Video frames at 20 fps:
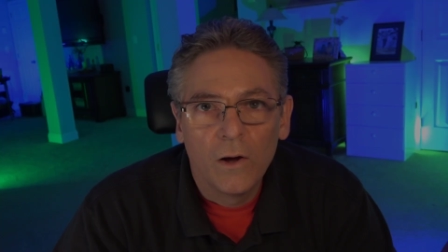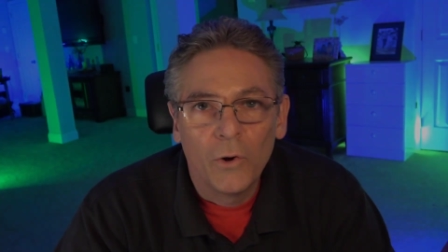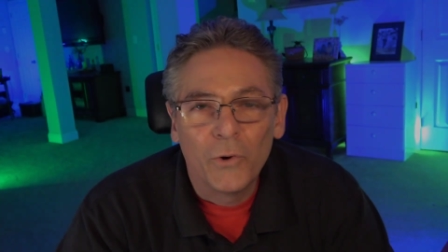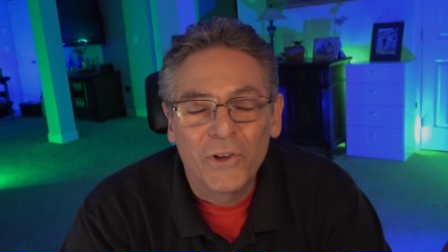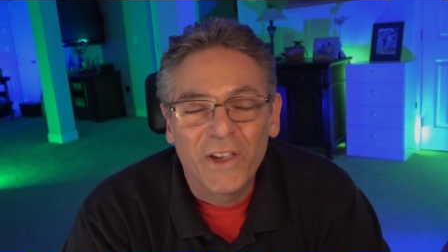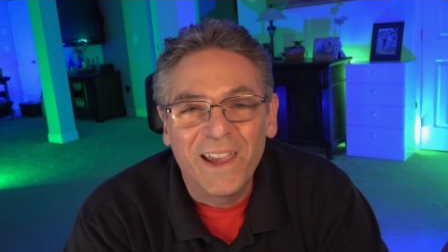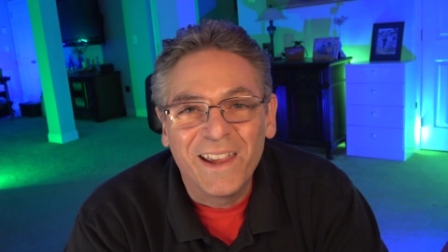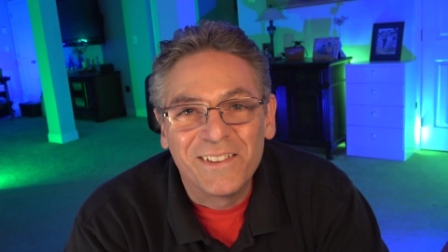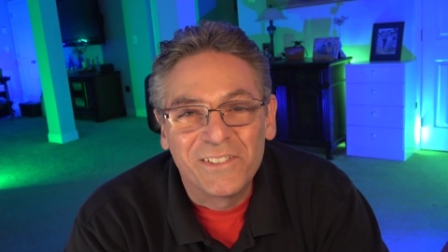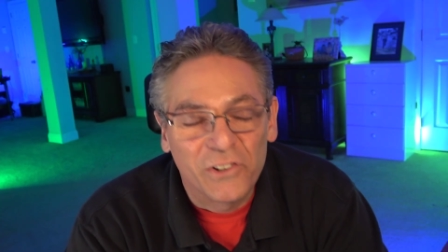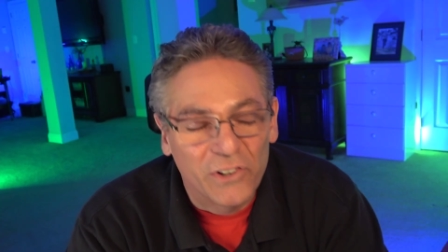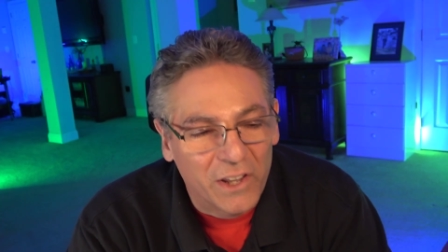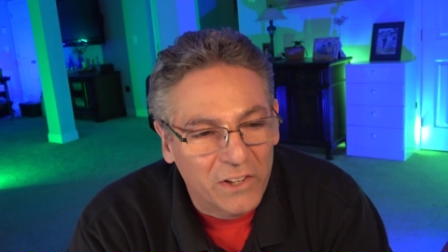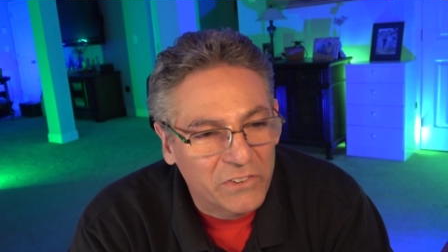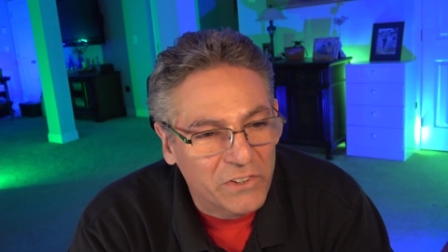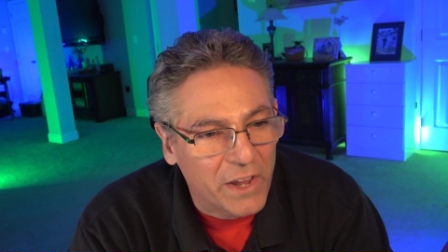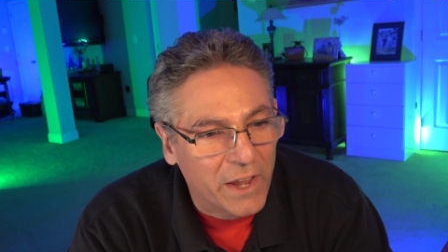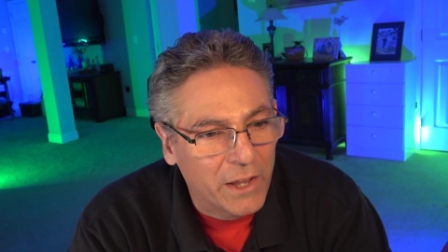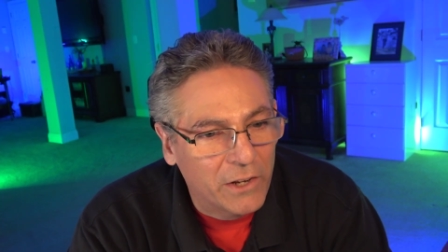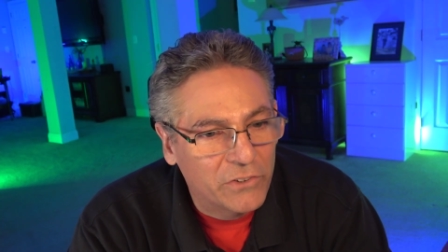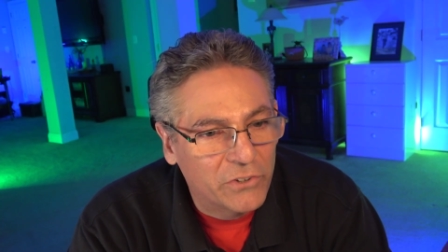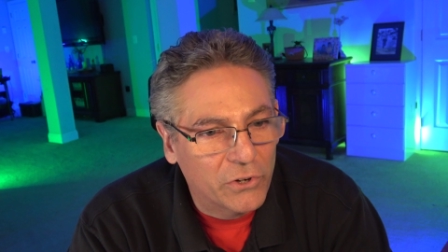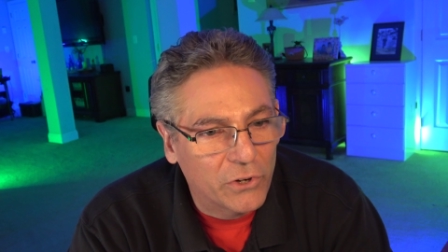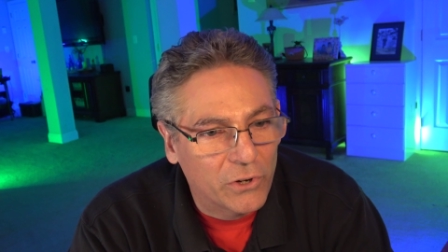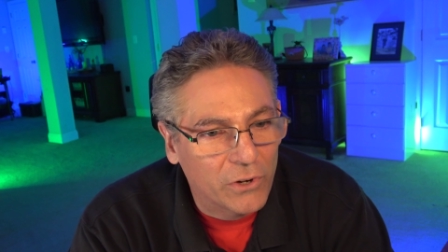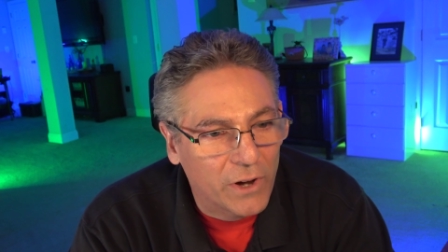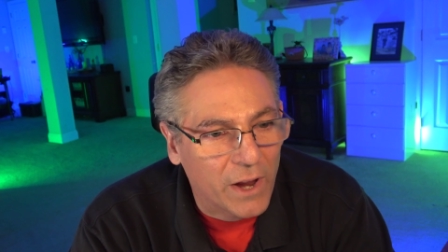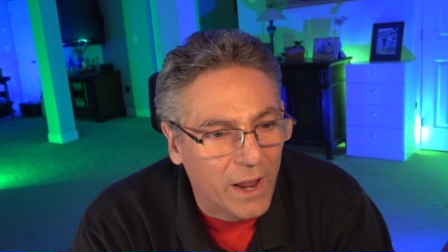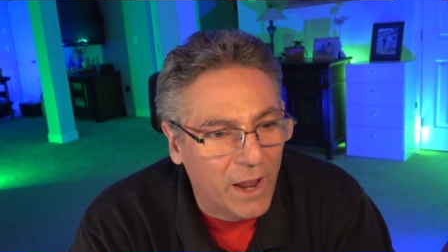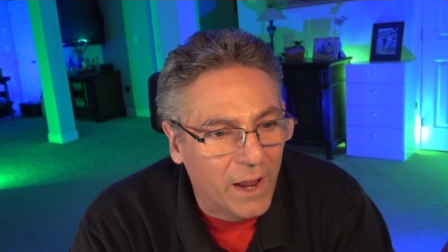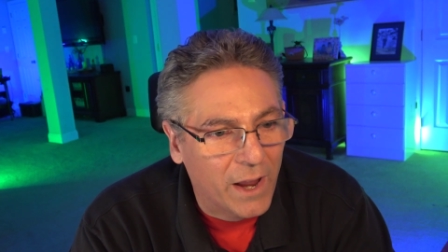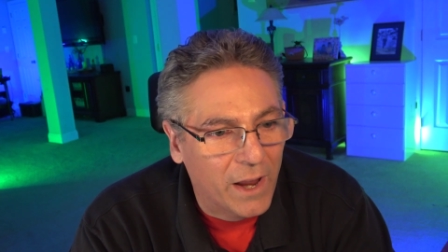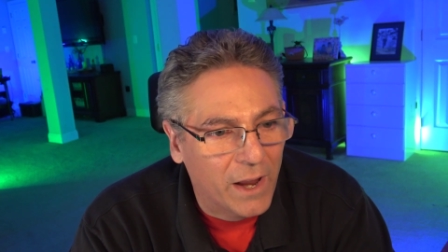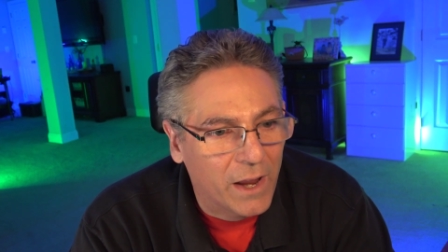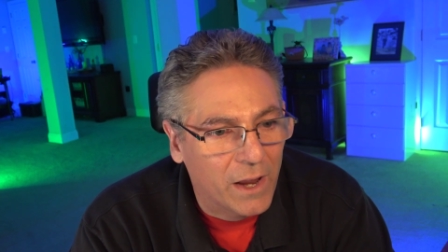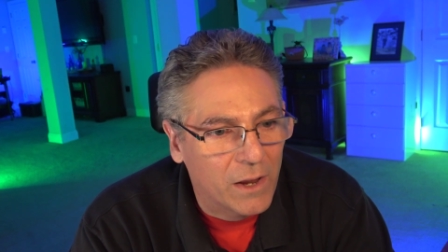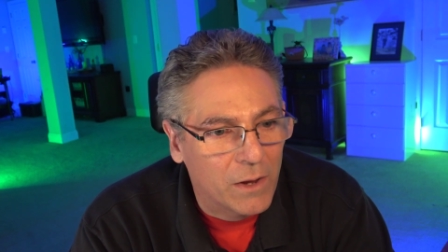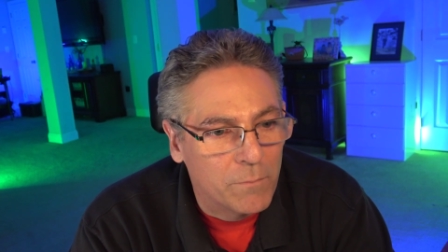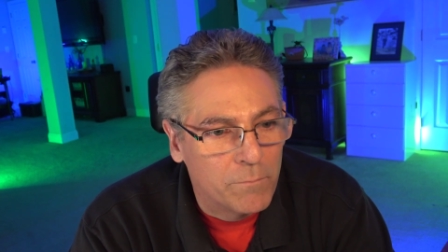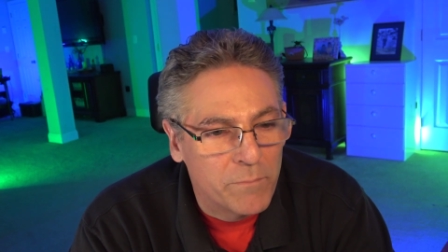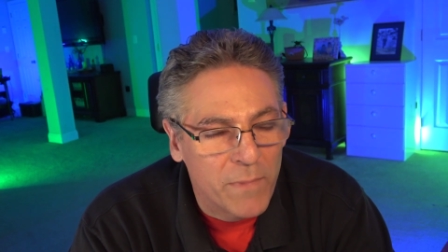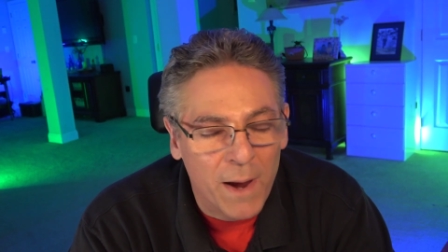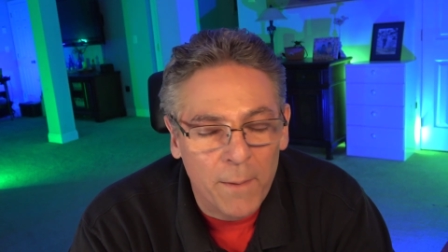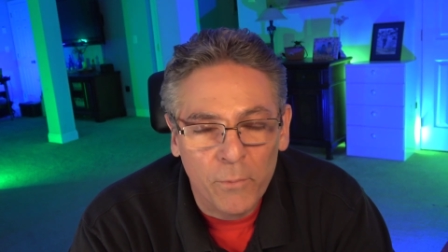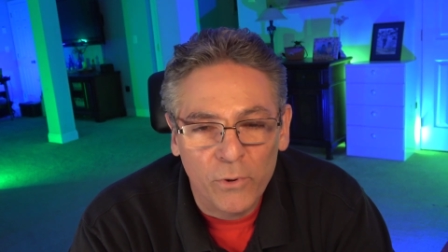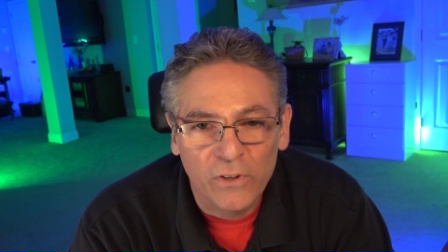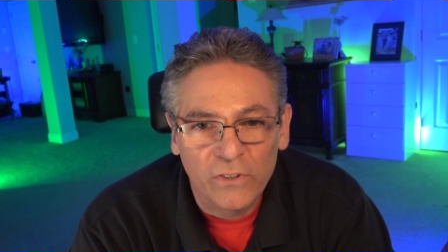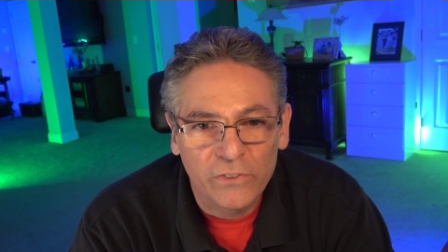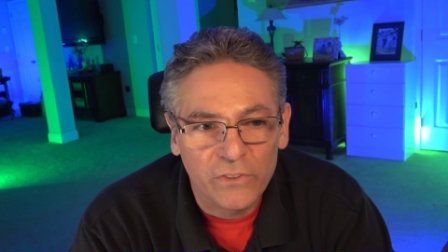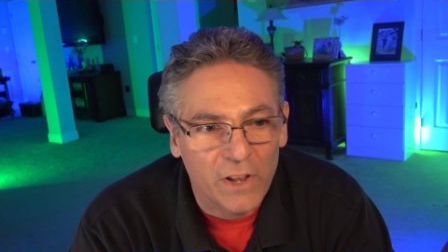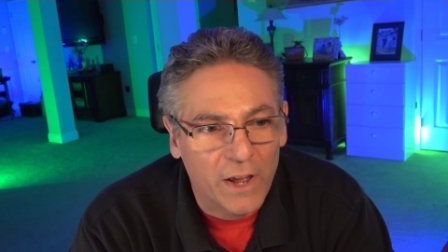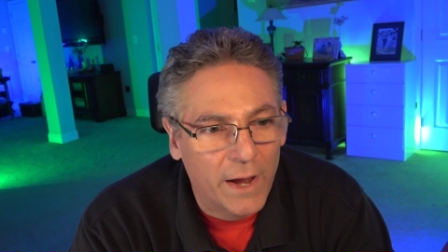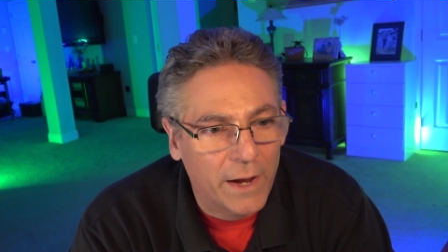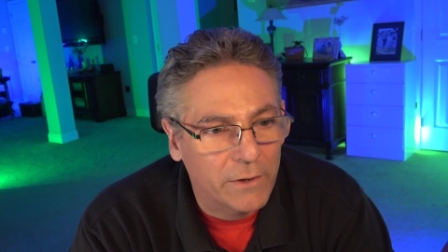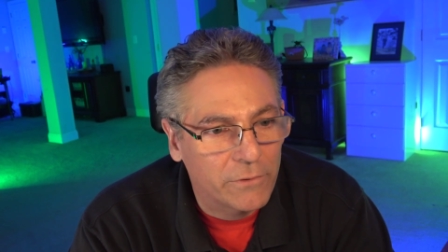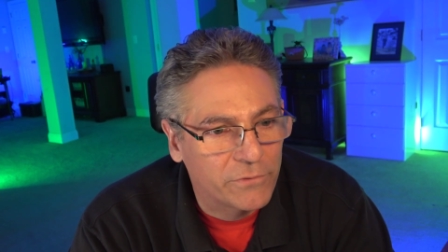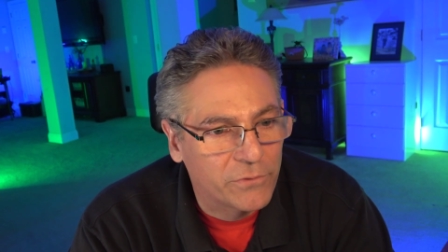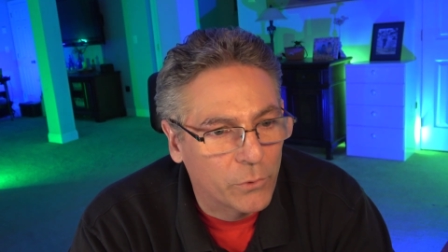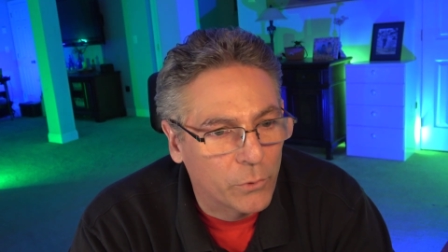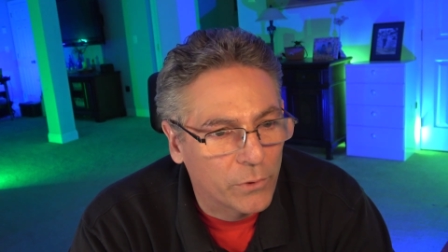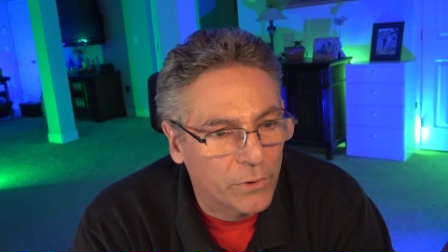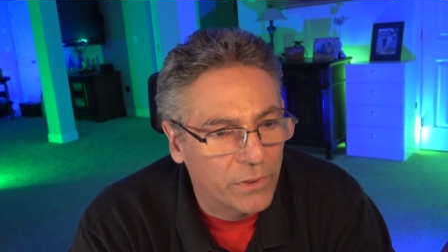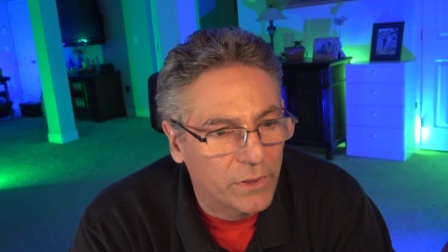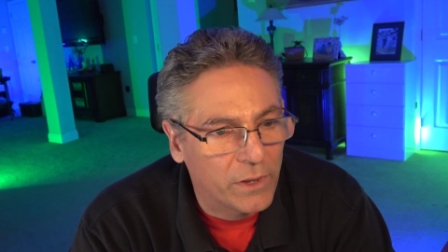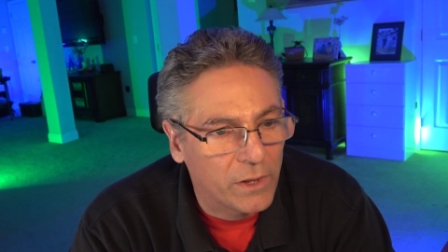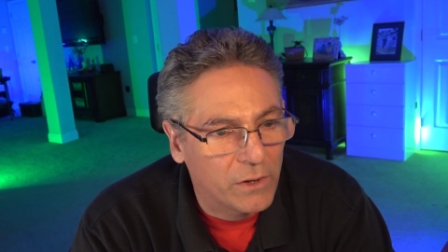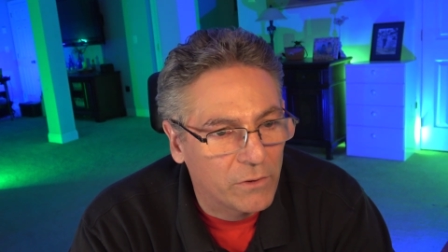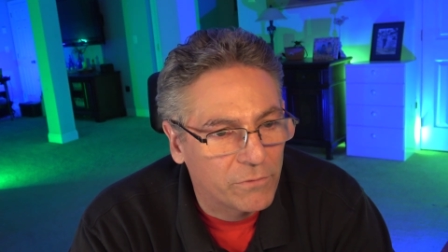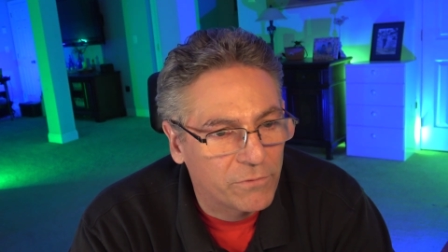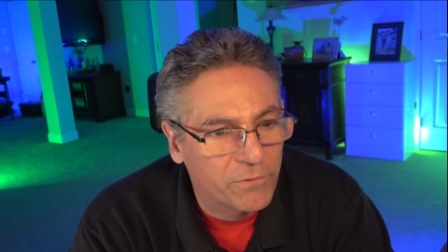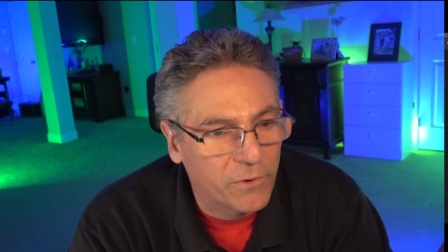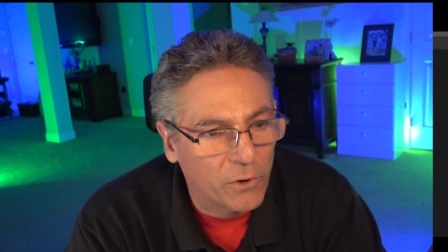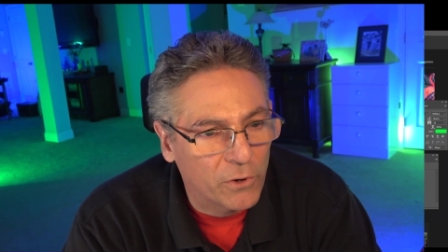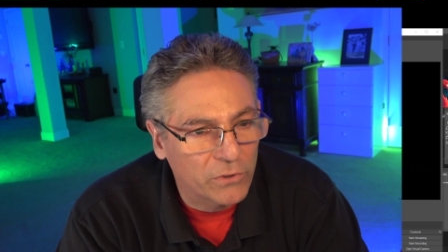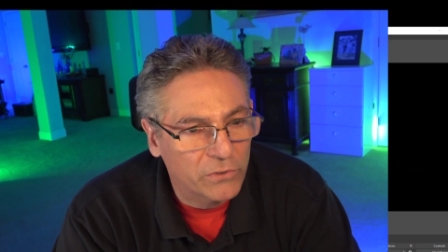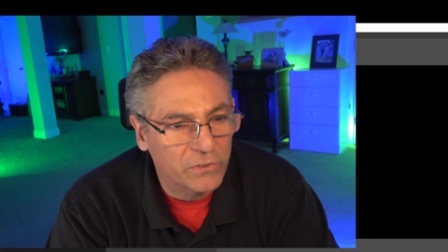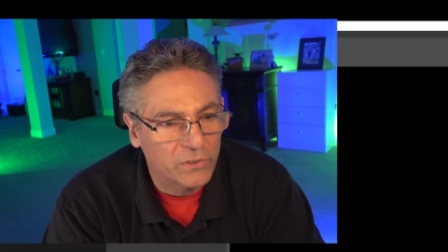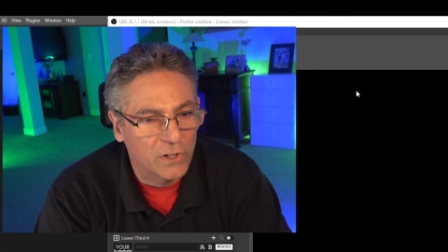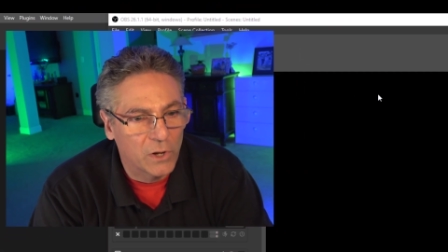Okay, so let's enter a memory slot for the first